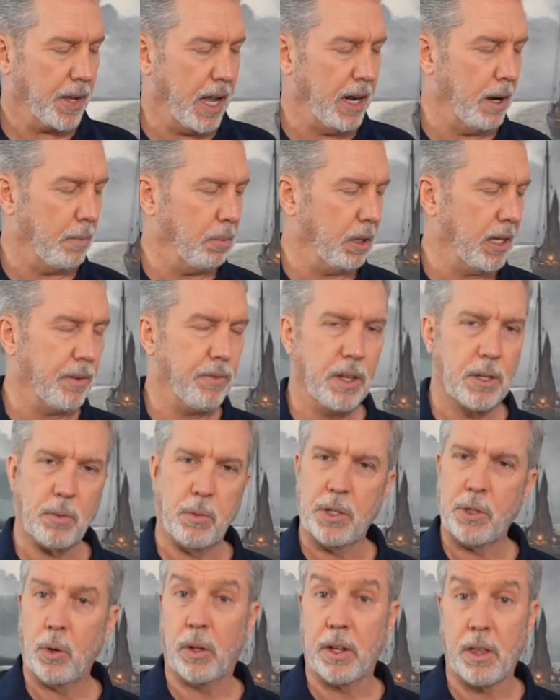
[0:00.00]
And I believe this
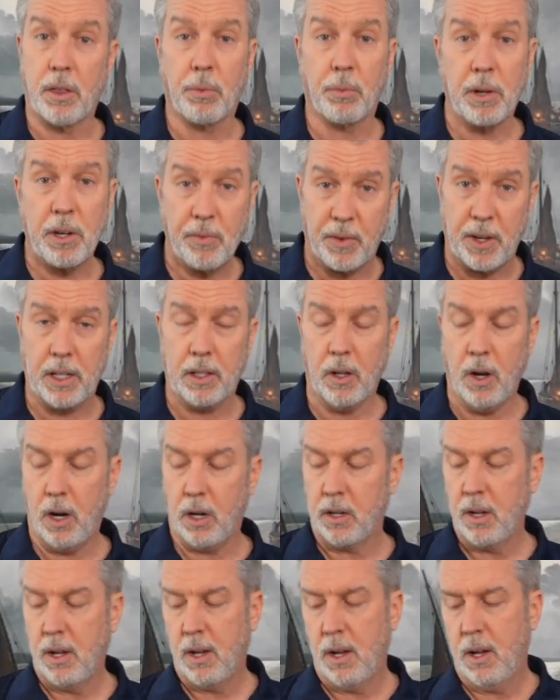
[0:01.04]
one's only three feet
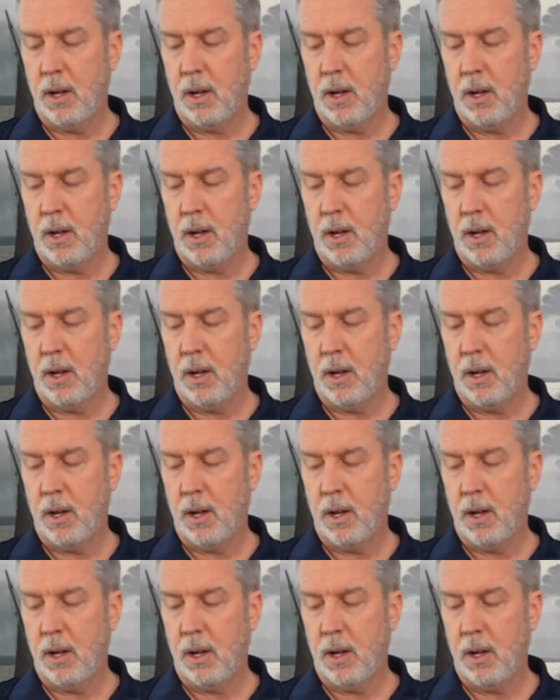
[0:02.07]
long